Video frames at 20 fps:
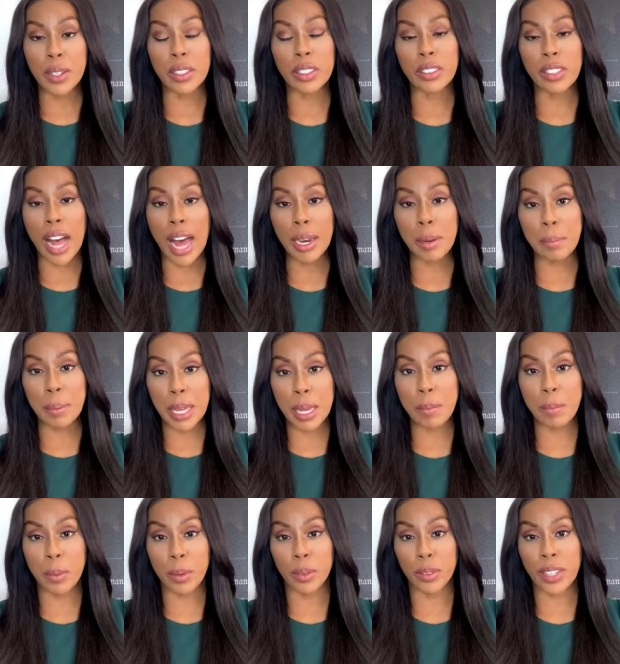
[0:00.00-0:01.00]
but there are a lot of
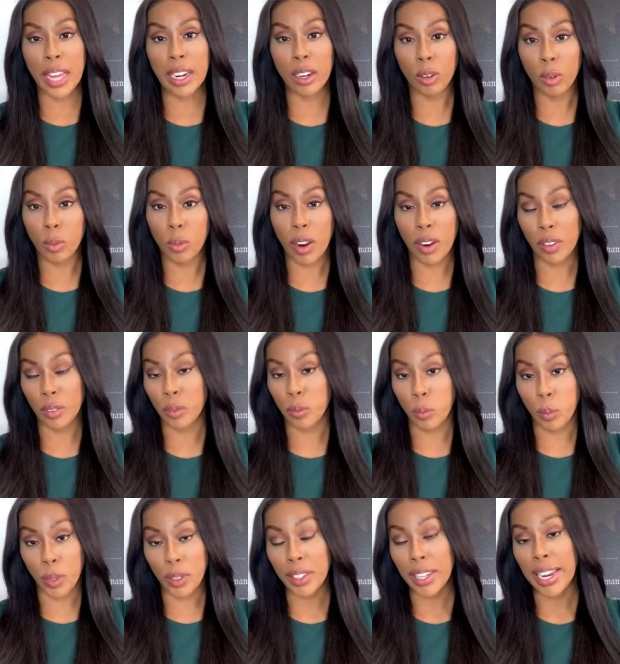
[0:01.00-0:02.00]
people that are, are
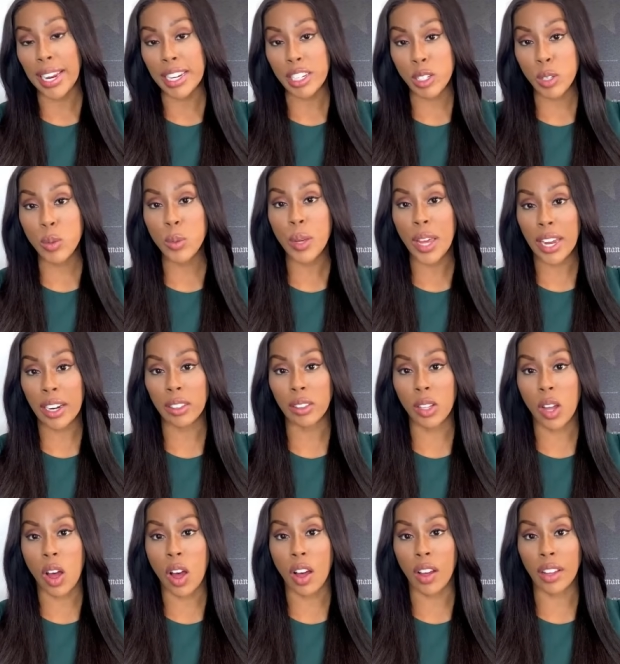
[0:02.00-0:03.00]
willing to get
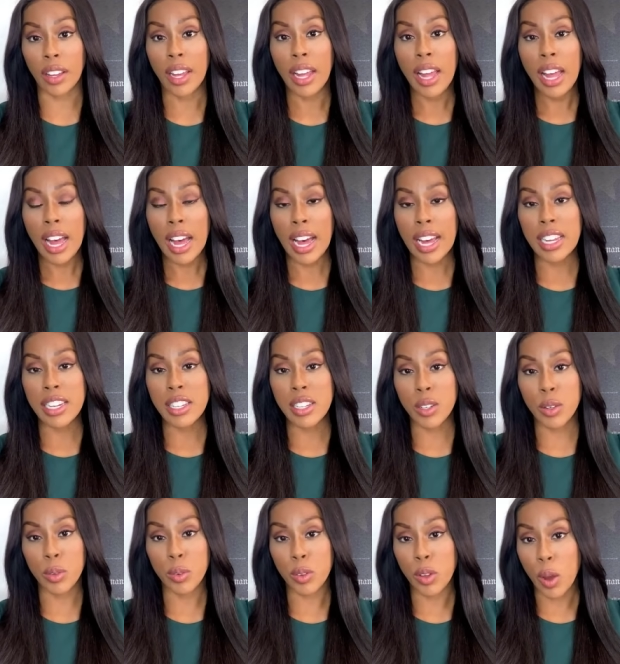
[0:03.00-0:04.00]
along uh,
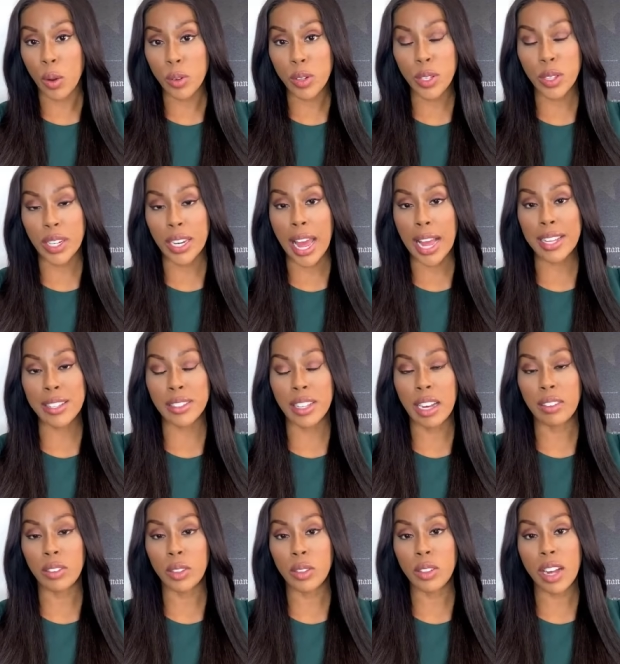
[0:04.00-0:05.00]
to go to the next
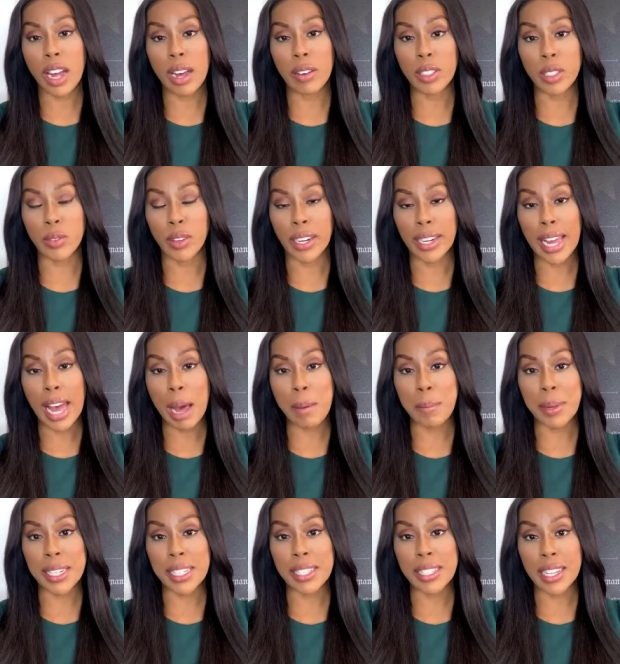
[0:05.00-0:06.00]
level. I was very
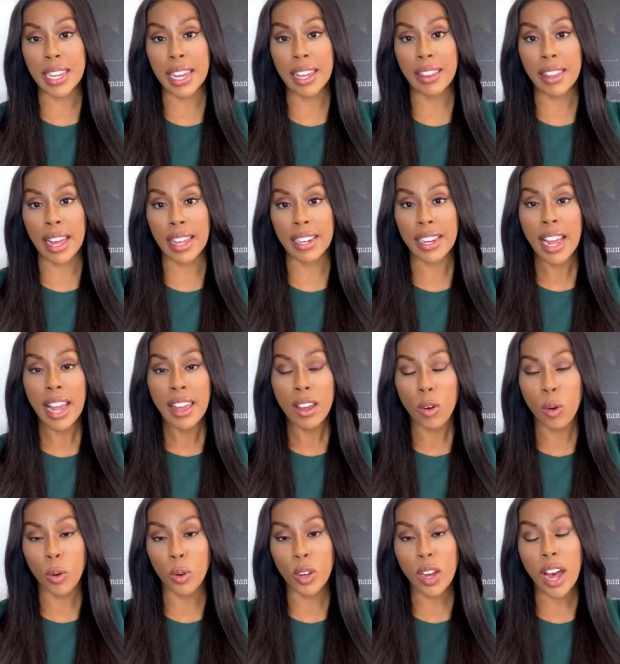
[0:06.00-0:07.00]
happy to see that
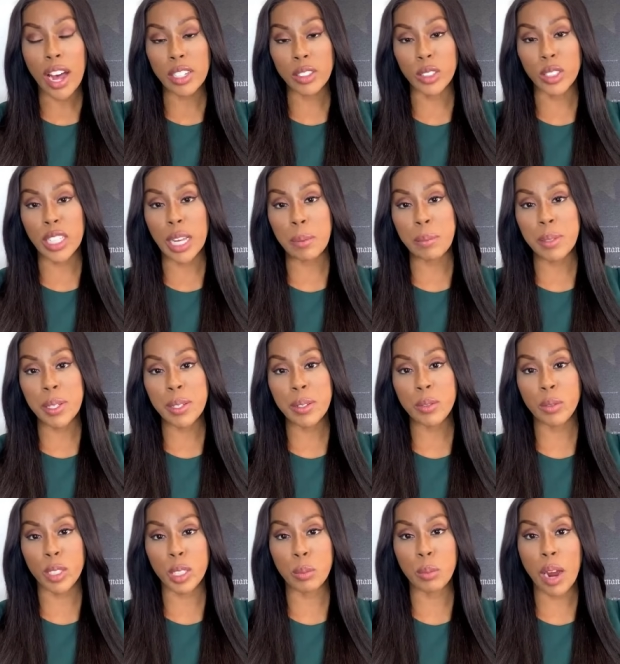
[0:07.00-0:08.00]
oral
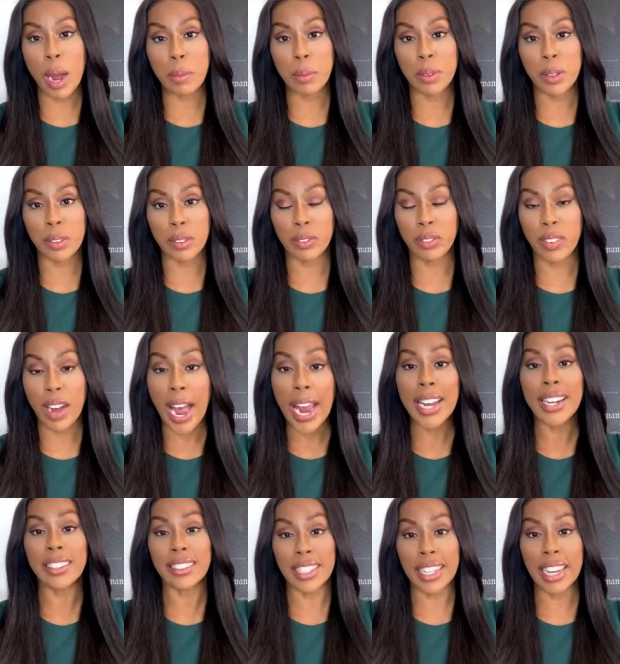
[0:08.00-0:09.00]
contraceptives was probably
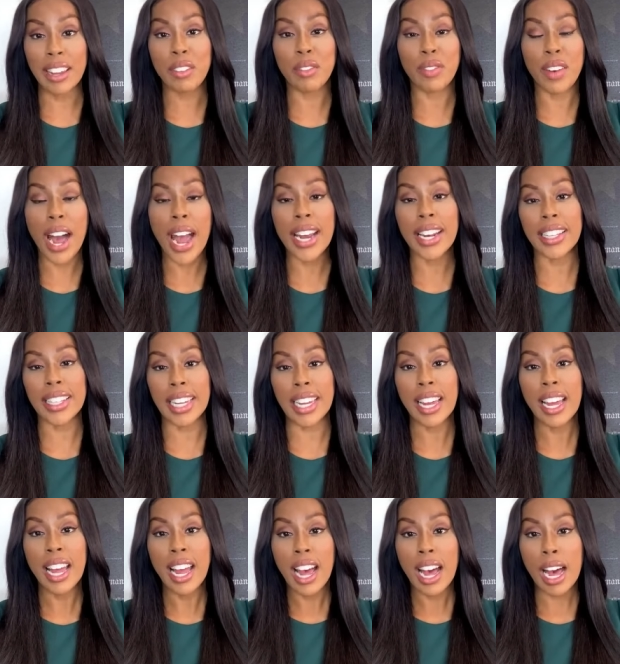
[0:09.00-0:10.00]
finally,
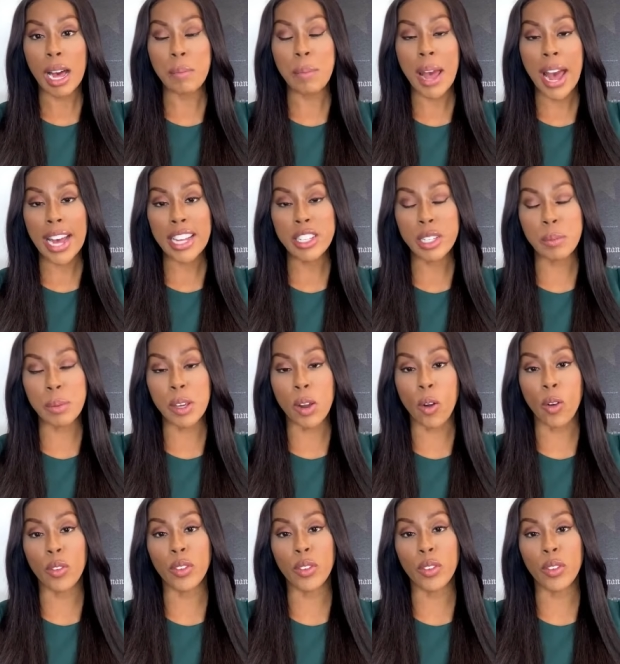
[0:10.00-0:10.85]
finally uh, passed to be